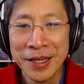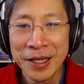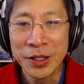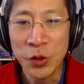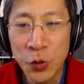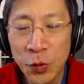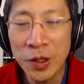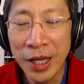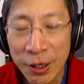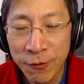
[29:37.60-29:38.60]
new
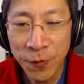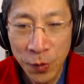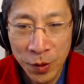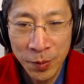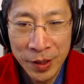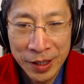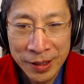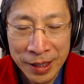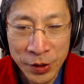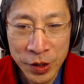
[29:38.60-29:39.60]
life form,
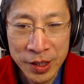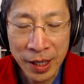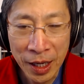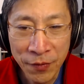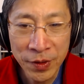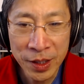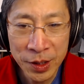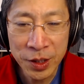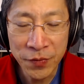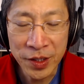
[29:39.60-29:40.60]
not just
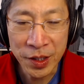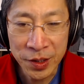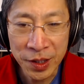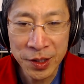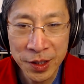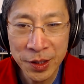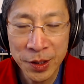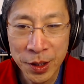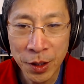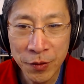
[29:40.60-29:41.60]
evidence of the
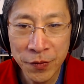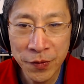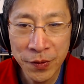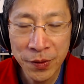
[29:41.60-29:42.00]
existence of